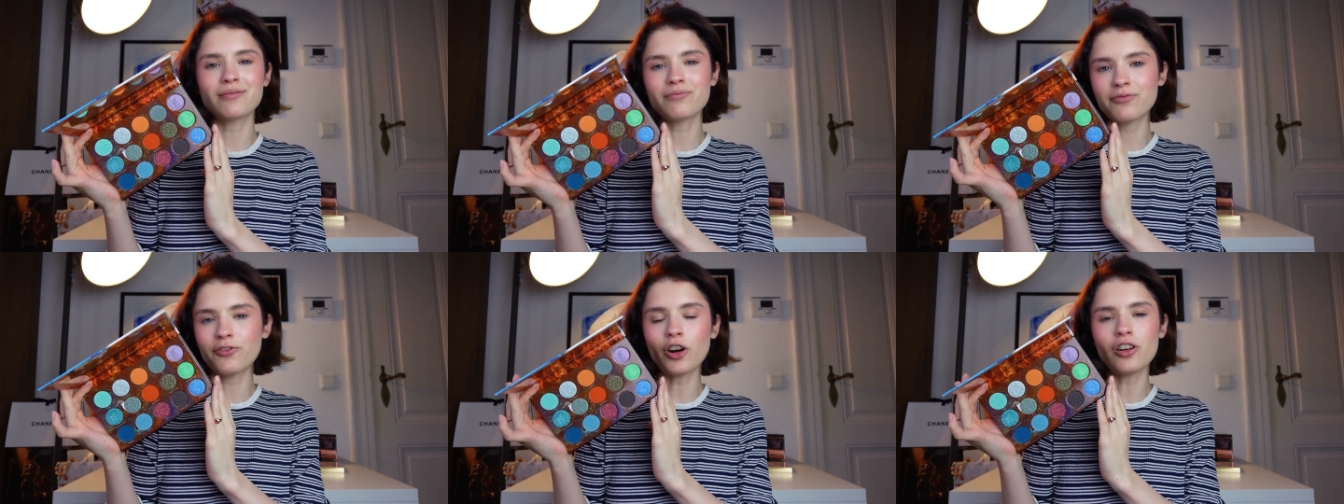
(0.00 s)

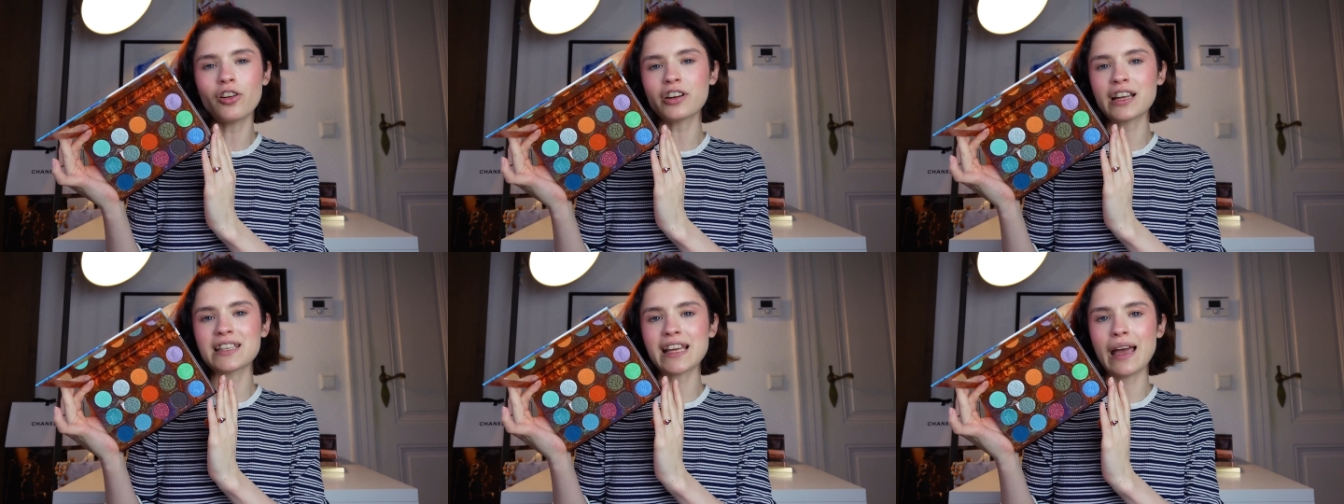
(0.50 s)
for a
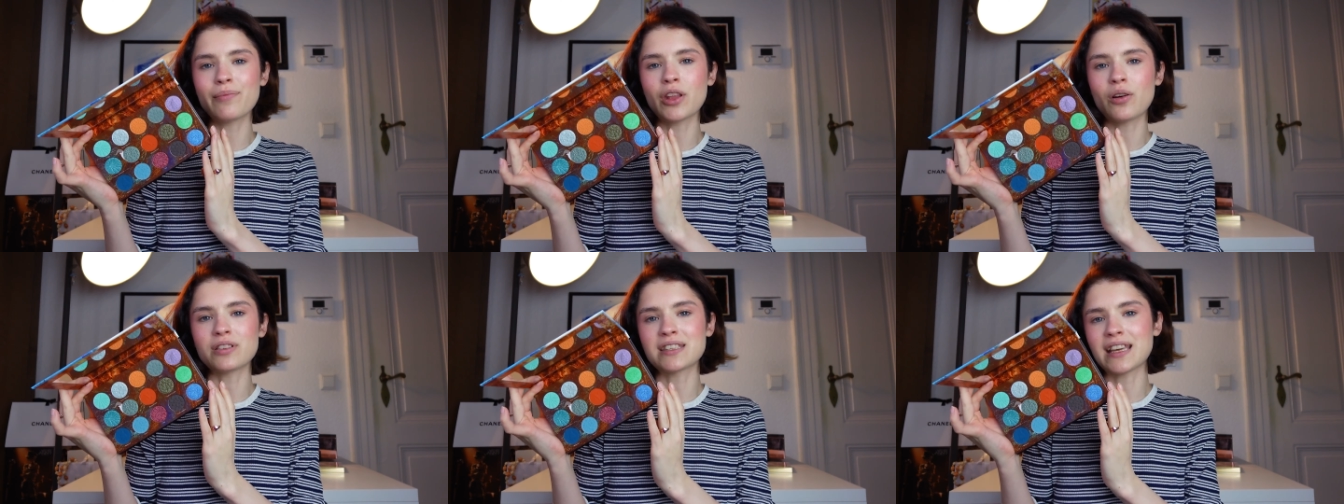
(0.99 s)
longer time
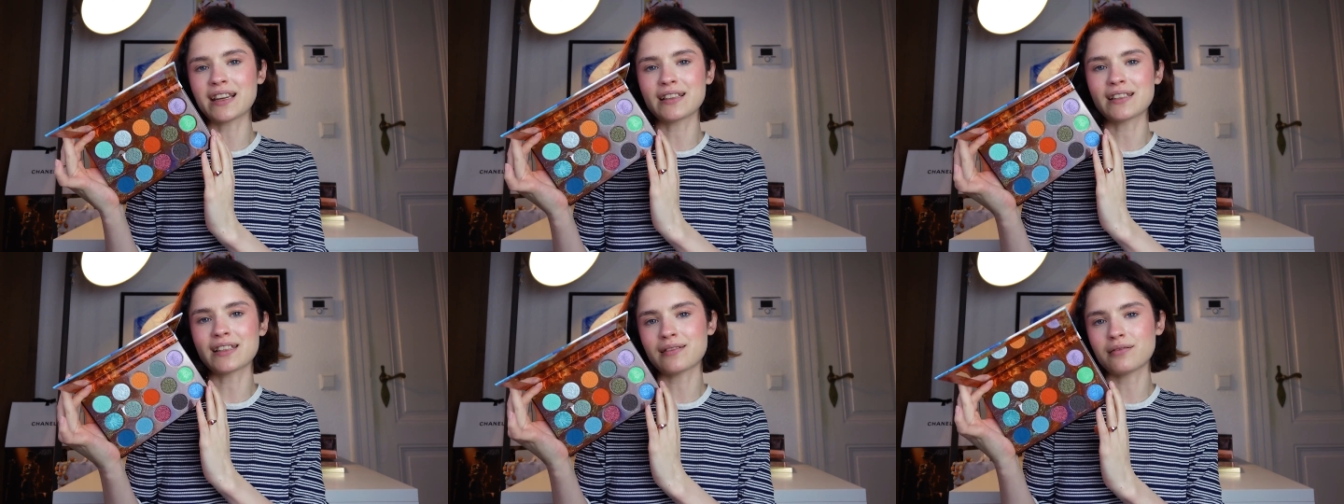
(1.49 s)
now a
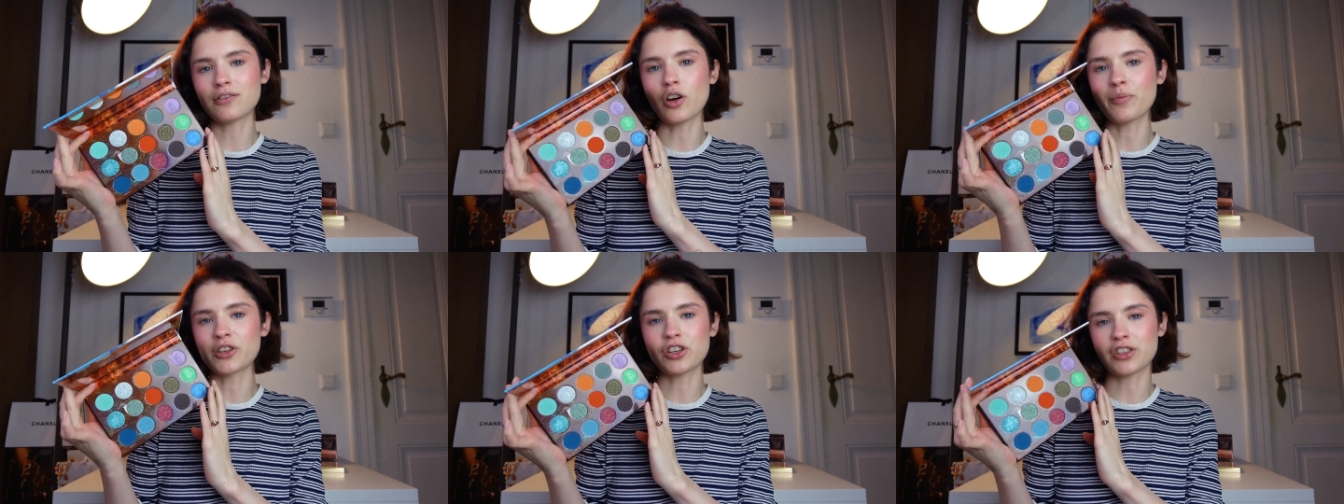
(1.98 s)
second
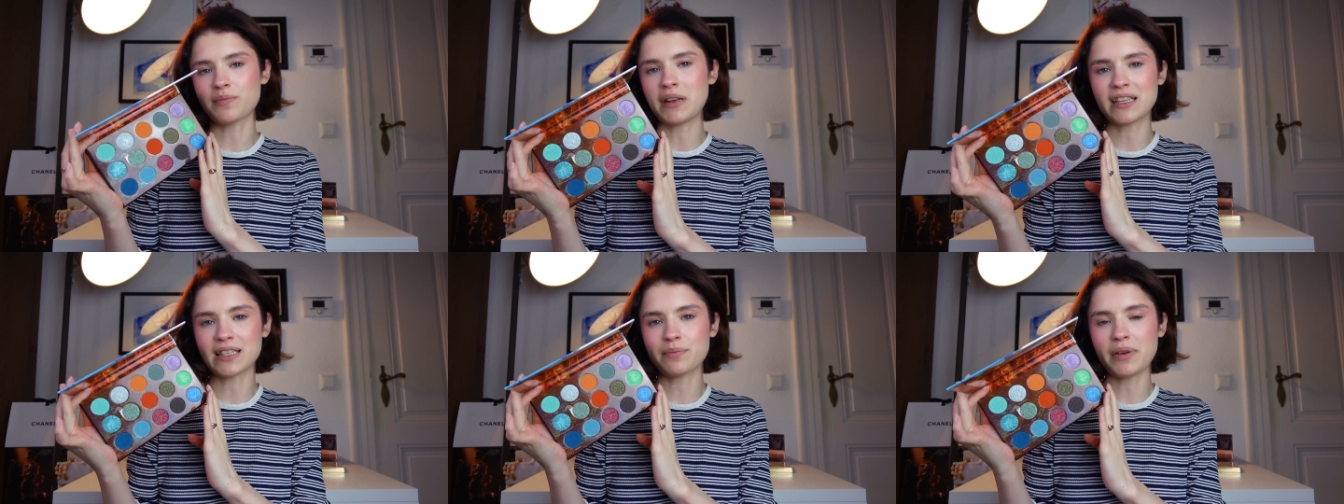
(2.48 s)
Nomad
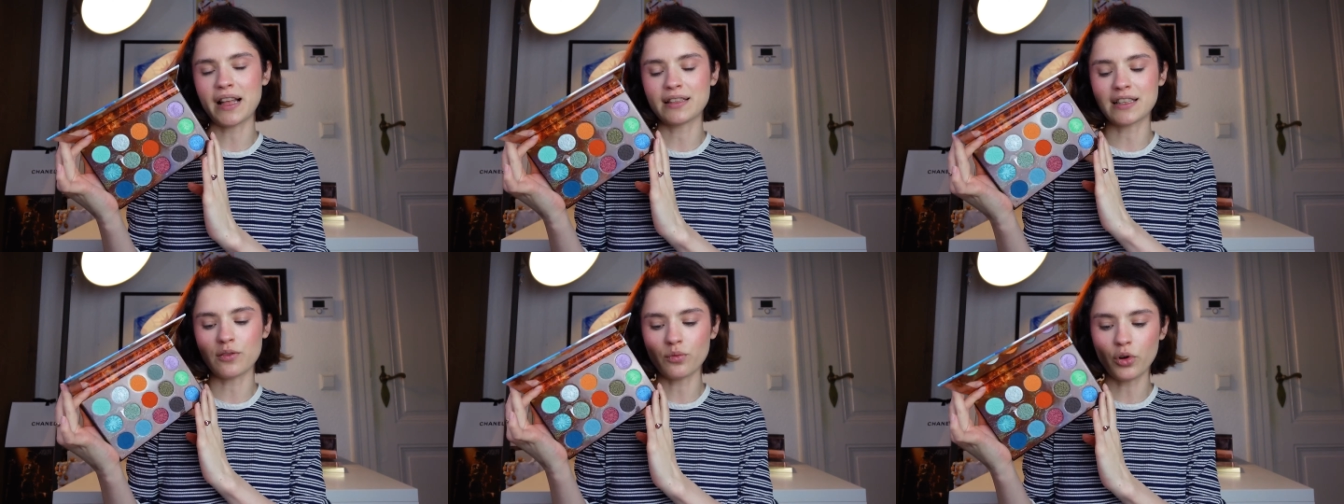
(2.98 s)
Cosmetics
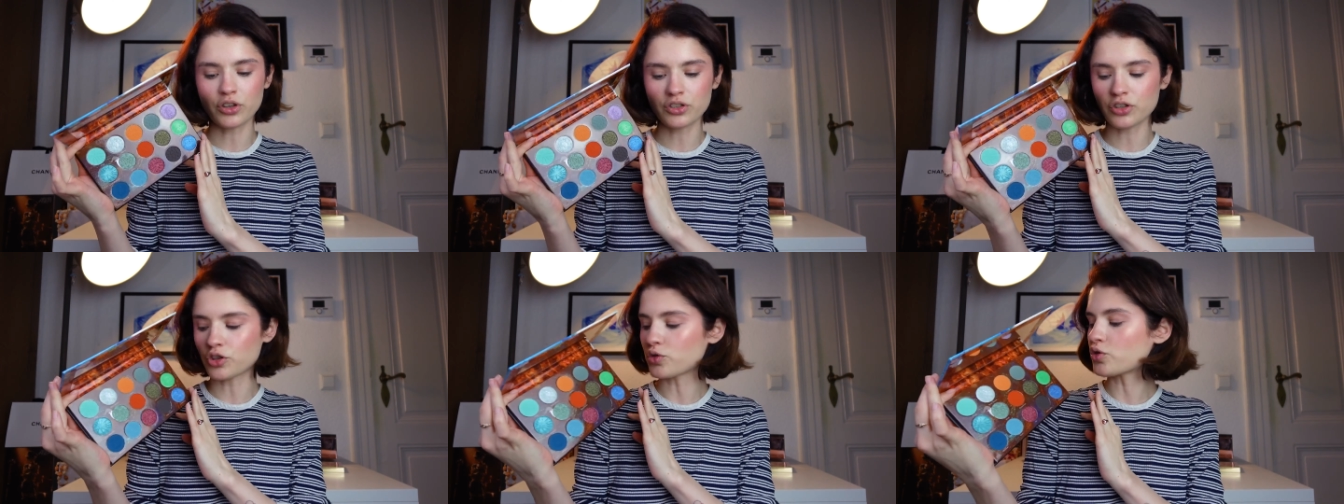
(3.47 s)
palette and
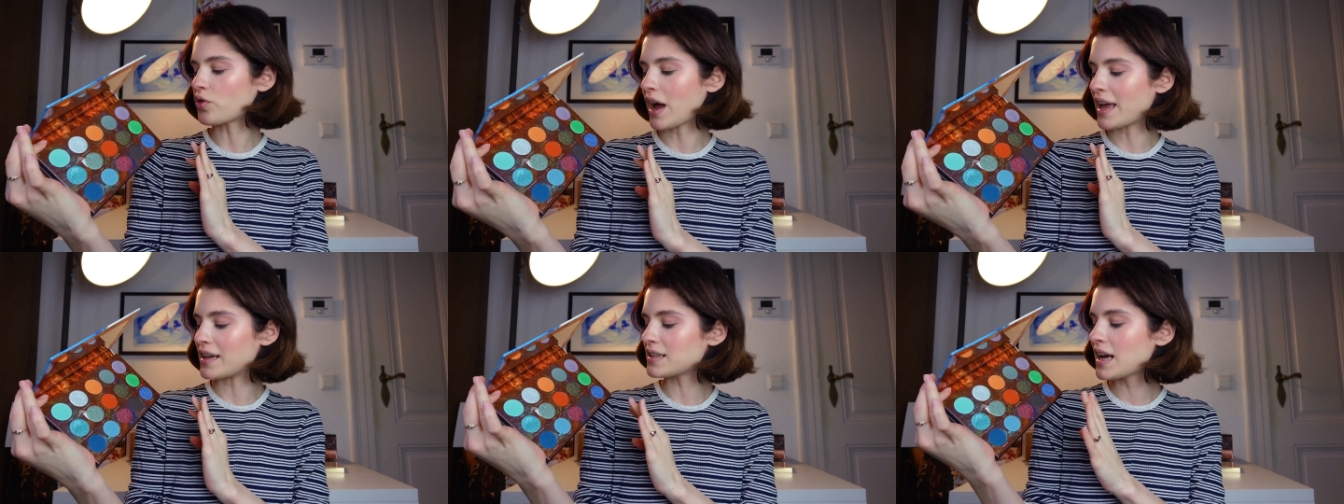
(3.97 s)
wanted to
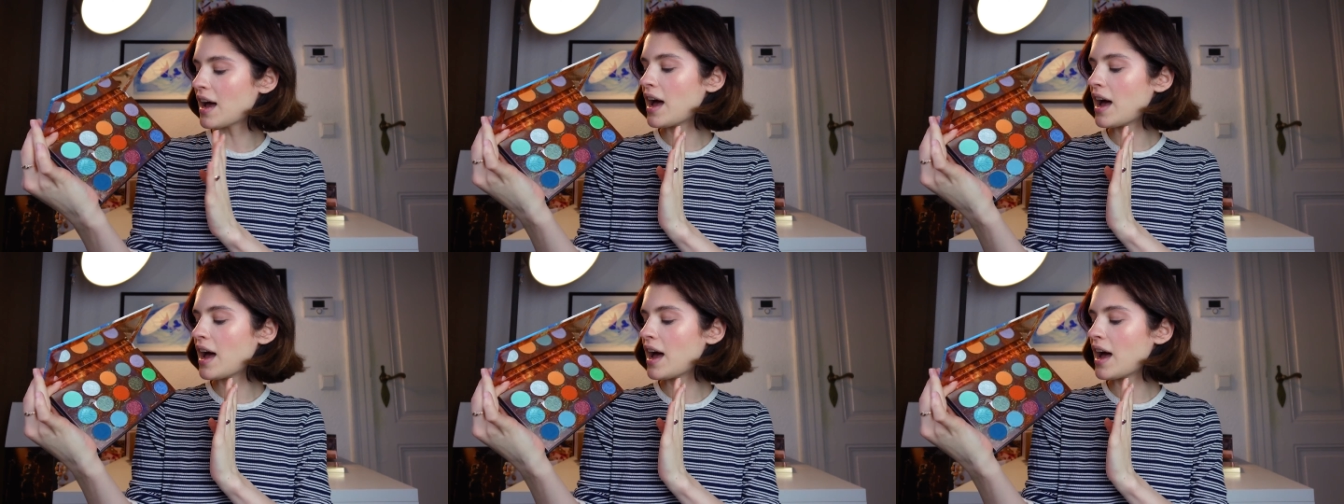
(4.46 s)
try it.